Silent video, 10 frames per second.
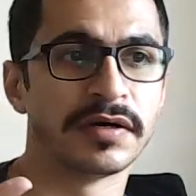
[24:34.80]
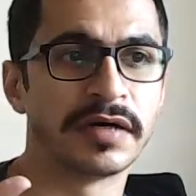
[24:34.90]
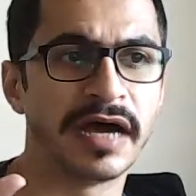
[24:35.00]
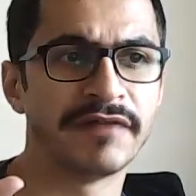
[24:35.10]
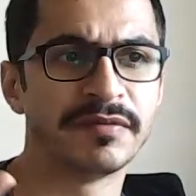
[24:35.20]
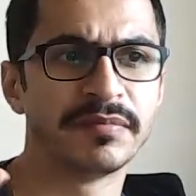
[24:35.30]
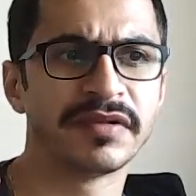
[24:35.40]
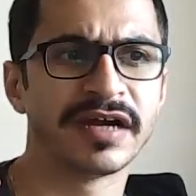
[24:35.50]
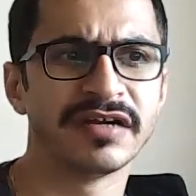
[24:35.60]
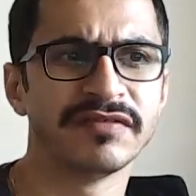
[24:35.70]
have a
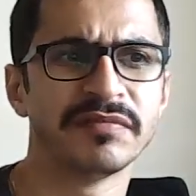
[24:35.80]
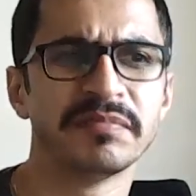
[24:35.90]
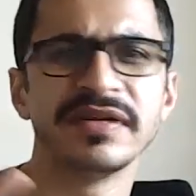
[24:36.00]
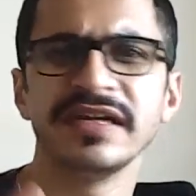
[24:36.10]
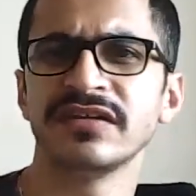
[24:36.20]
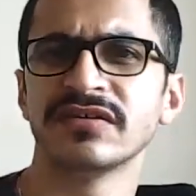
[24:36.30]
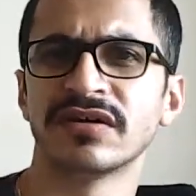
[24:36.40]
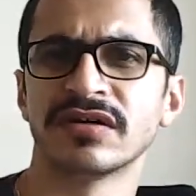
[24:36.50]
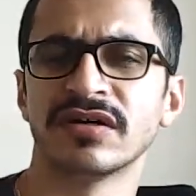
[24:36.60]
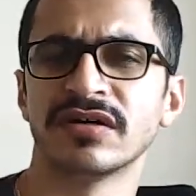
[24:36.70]
kind of a
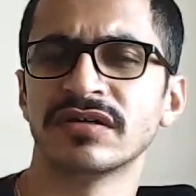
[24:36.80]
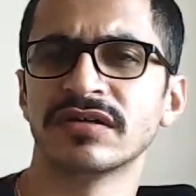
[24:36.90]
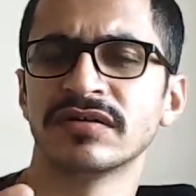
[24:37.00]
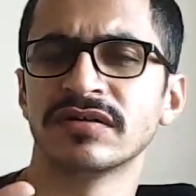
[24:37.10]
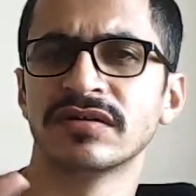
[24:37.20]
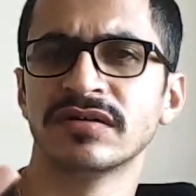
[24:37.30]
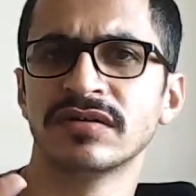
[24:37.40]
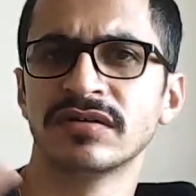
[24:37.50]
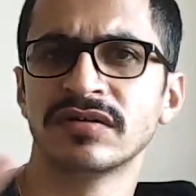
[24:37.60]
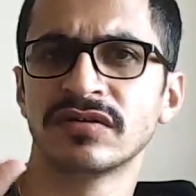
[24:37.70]
pre-thought or a
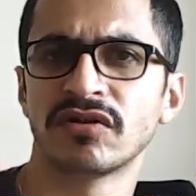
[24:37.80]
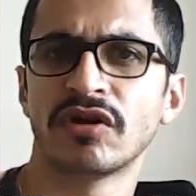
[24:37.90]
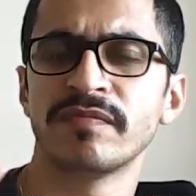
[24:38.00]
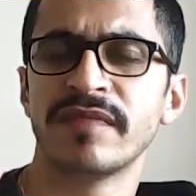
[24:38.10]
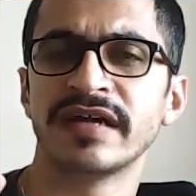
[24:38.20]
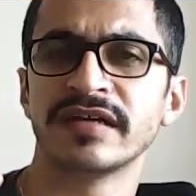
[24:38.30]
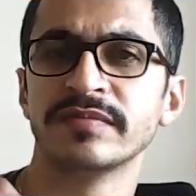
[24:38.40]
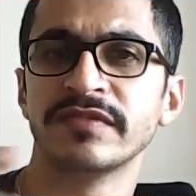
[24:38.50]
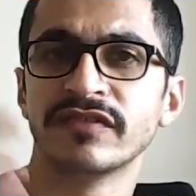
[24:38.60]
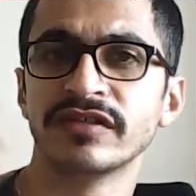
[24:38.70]
thought pattern
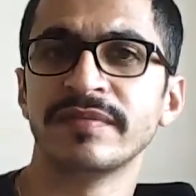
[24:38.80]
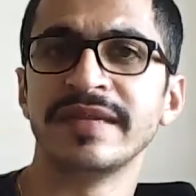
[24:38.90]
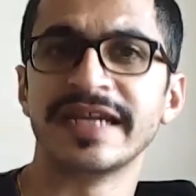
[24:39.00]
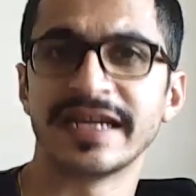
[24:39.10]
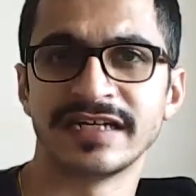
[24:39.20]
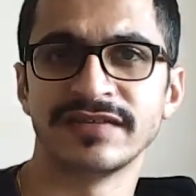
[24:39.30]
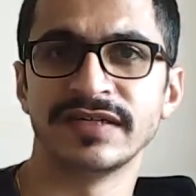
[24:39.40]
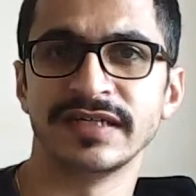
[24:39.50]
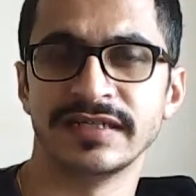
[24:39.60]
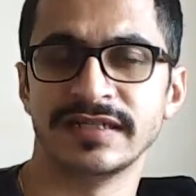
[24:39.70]
before the main
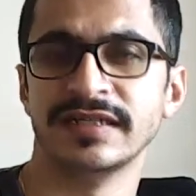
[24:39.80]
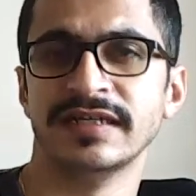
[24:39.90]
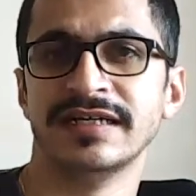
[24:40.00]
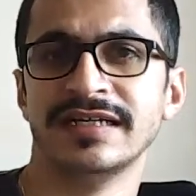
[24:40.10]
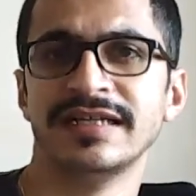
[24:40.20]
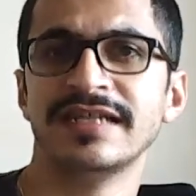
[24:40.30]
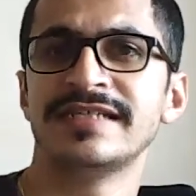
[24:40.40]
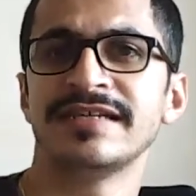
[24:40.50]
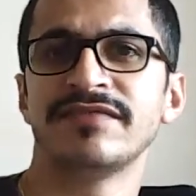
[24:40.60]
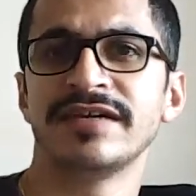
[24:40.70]
activity. Let's
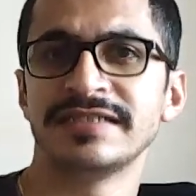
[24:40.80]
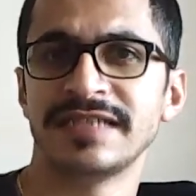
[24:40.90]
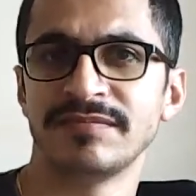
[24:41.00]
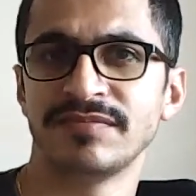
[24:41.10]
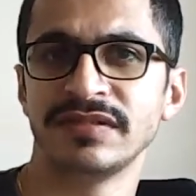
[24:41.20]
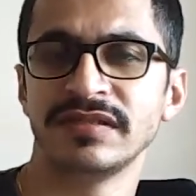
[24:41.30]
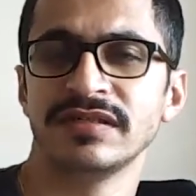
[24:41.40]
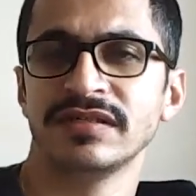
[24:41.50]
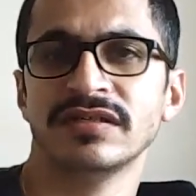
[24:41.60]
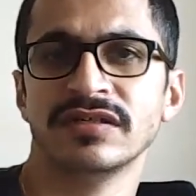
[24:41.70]
take, for example,
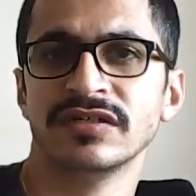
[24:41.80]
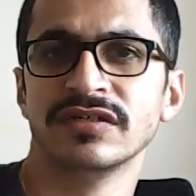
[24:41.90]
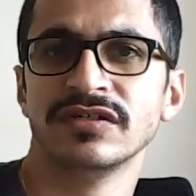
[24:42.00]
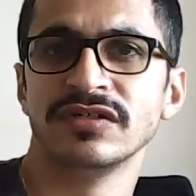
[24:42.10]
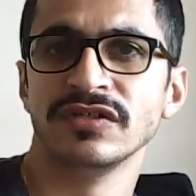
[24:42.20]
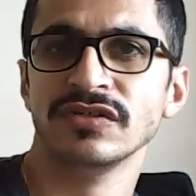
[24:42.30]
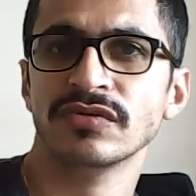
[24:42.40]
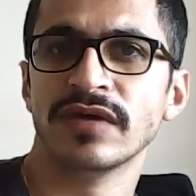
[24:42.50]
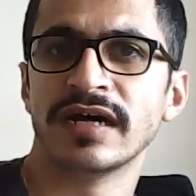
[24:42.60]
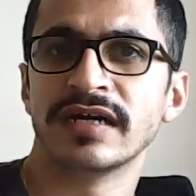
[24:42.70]

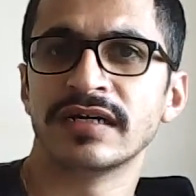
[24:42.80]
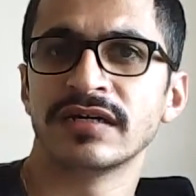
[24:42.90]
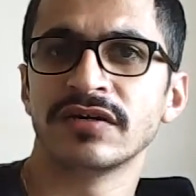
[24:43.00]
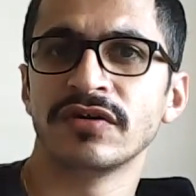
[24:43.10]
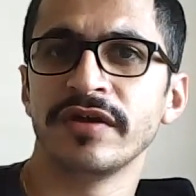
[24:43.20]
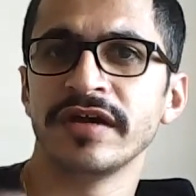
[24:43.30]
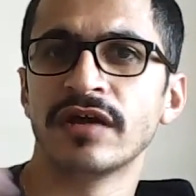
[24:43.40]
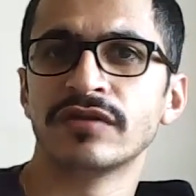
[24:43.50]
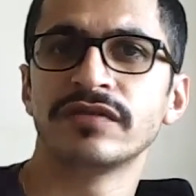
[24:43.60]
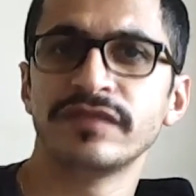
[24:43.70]
you are going
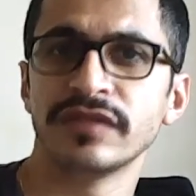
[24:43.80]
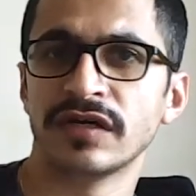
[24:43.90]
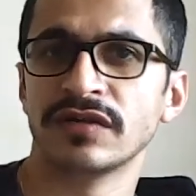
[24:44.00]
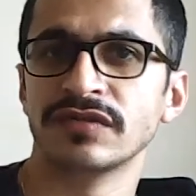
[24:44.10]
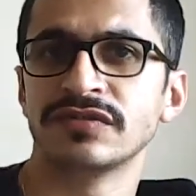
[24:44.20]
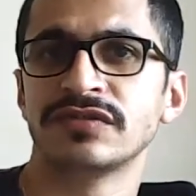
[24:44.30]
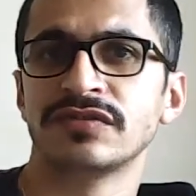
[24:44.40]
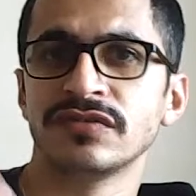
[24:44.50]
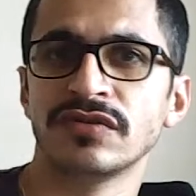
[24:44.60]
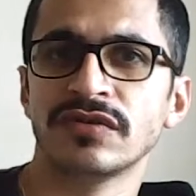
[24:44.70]
out of your house
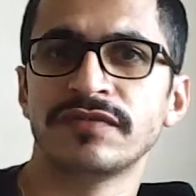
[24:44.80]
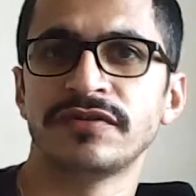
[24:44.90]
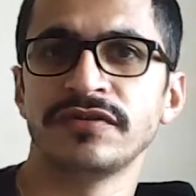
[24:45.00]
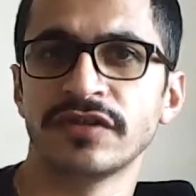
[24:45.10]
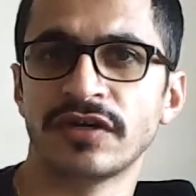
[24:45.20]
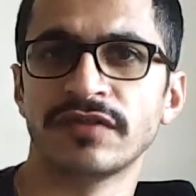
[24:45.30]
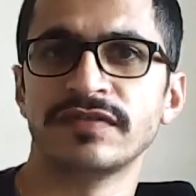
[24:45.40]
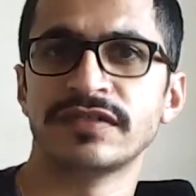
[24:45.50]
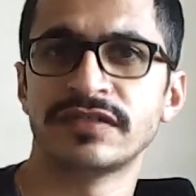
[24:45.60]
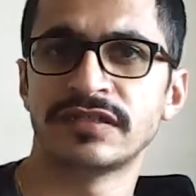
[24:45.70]
to go to your
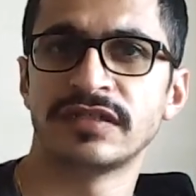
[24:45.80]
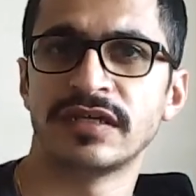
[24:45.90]
office